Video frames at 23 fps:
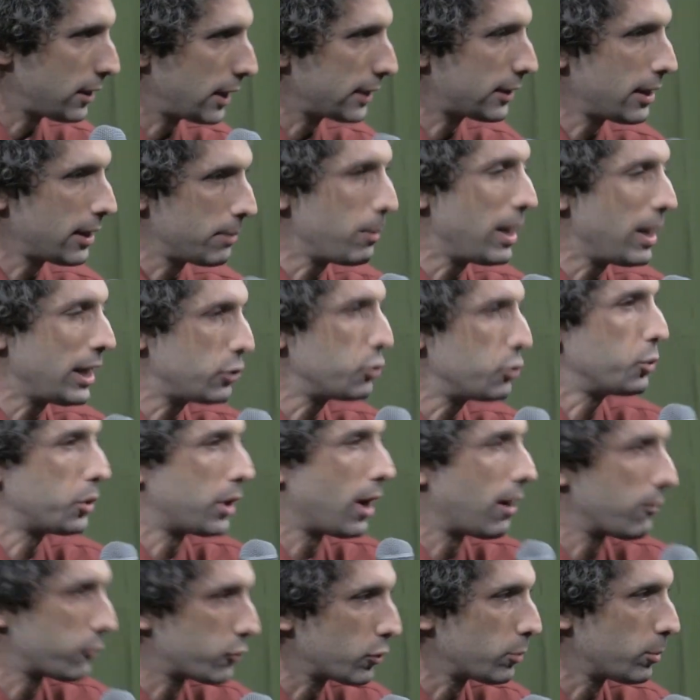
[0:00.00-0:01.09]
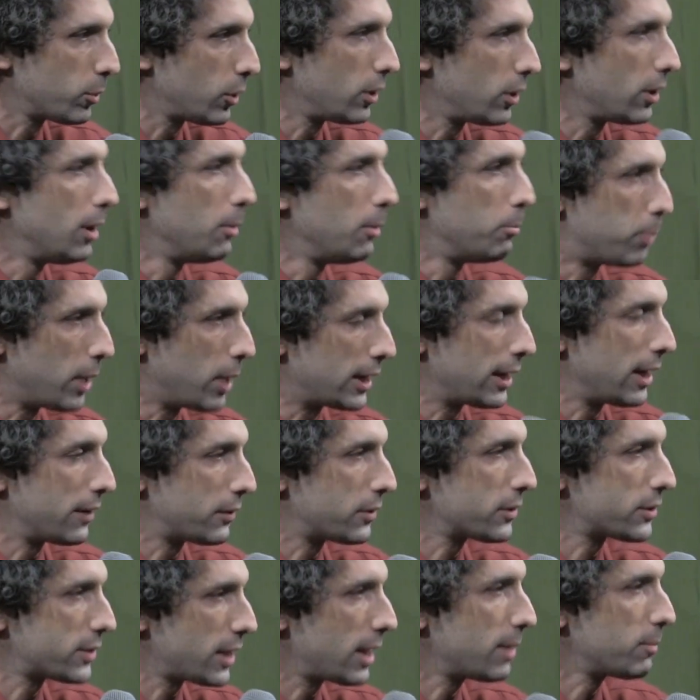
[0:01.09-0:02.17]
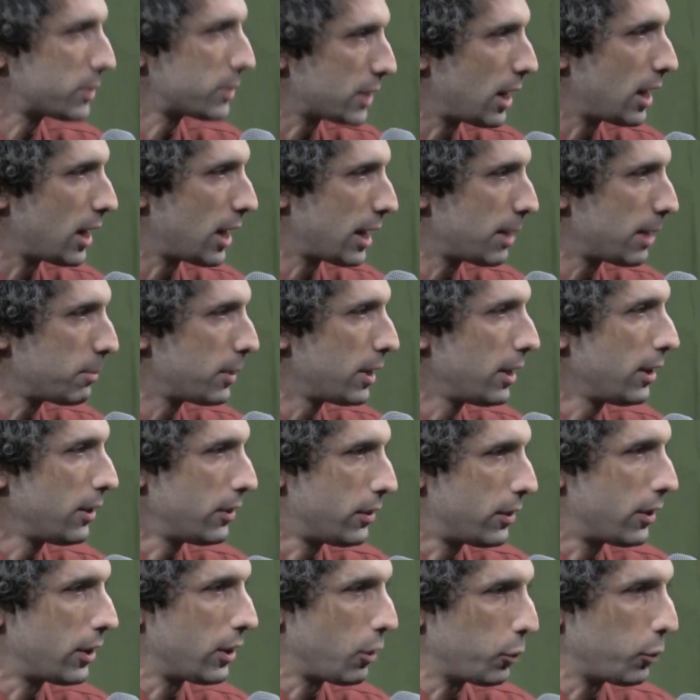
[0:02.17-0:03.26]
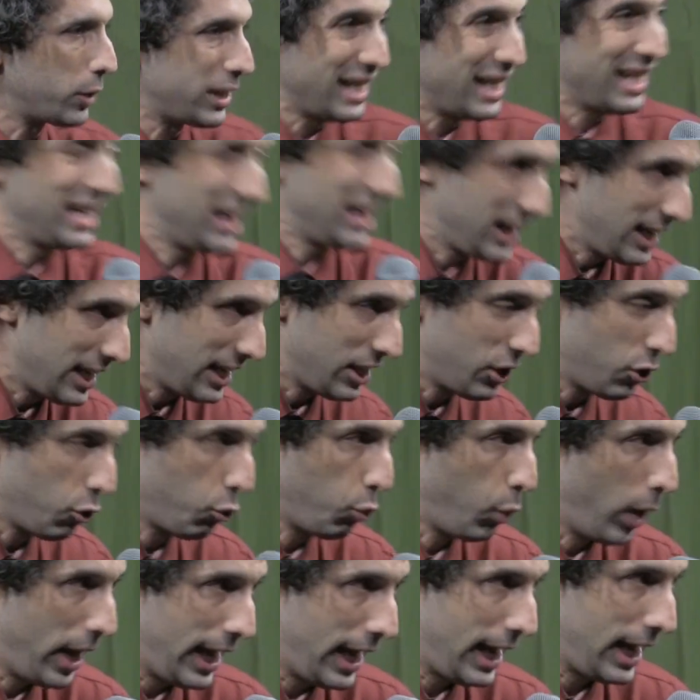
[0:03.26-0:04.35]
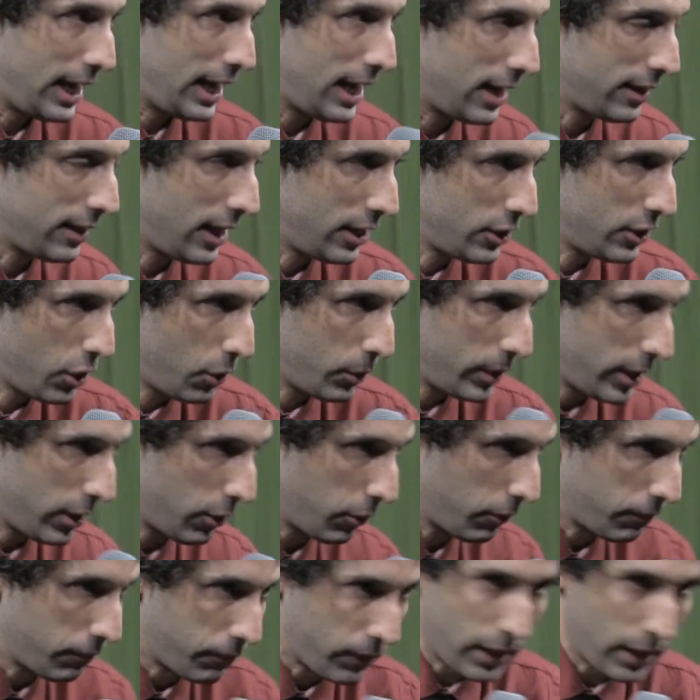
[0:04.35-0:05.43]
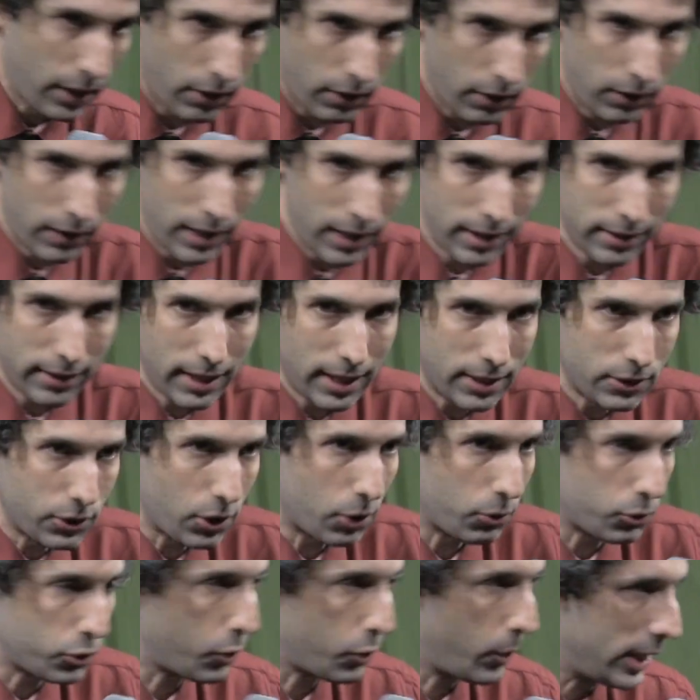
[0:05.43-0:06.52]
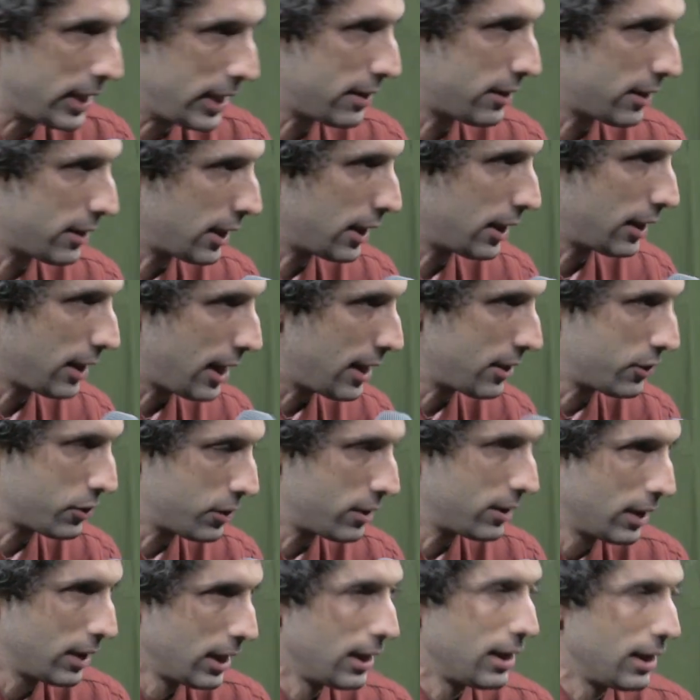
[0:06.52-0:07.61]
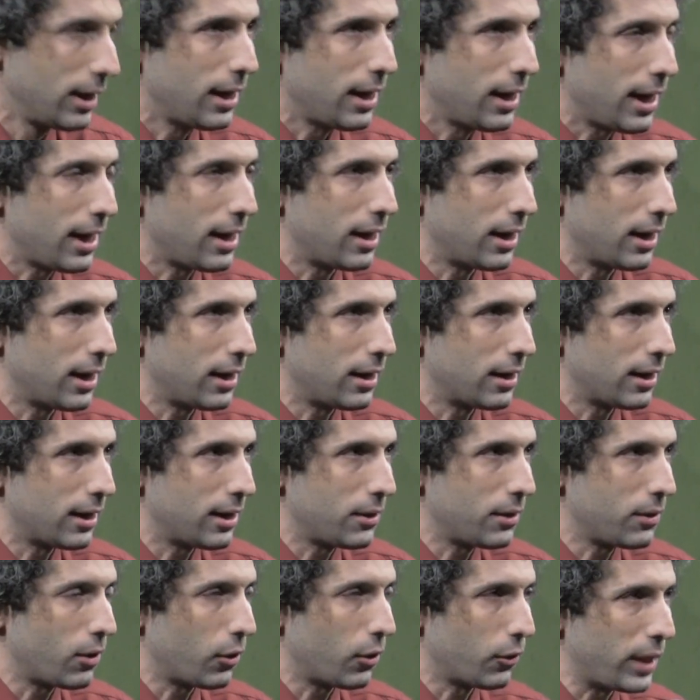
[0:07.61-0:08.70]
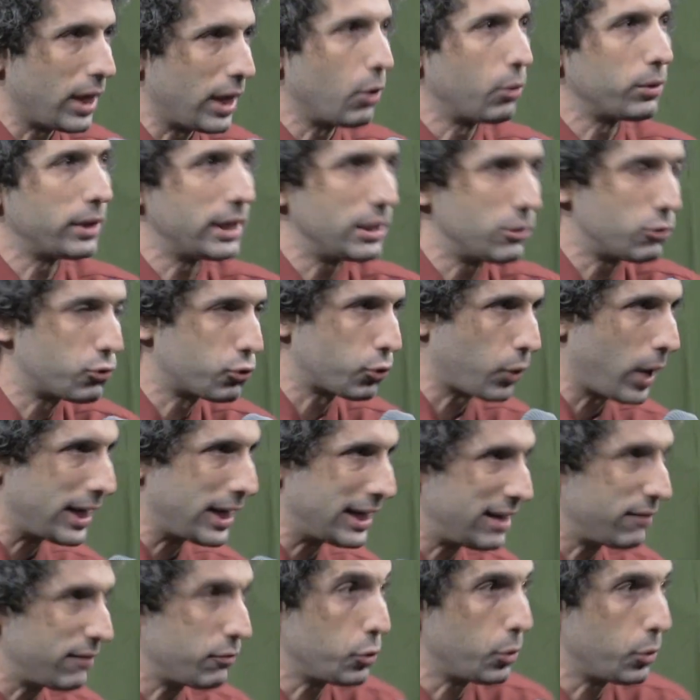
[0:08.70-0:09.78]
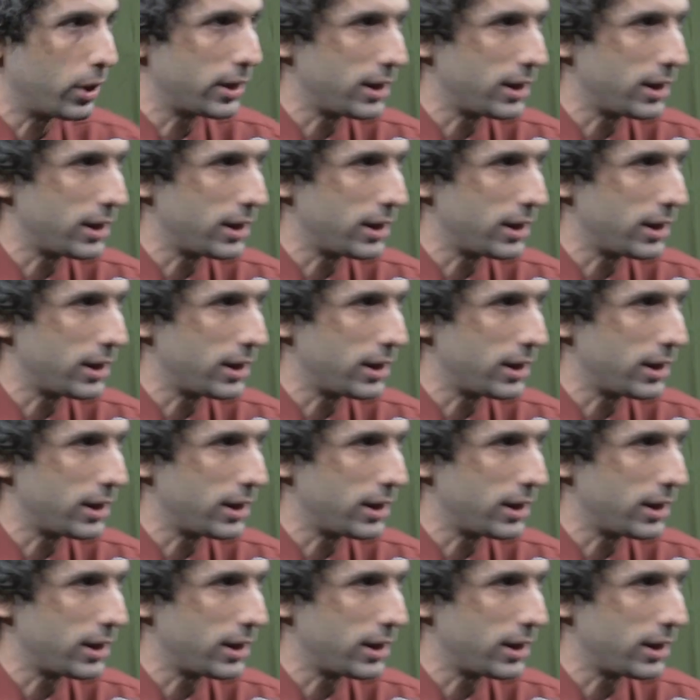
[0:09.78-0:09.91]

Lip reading: Like, they make you comfortable, but at the same time, they don't get in the way, and they don't interfere, and they don't do anything, and or they only try to give you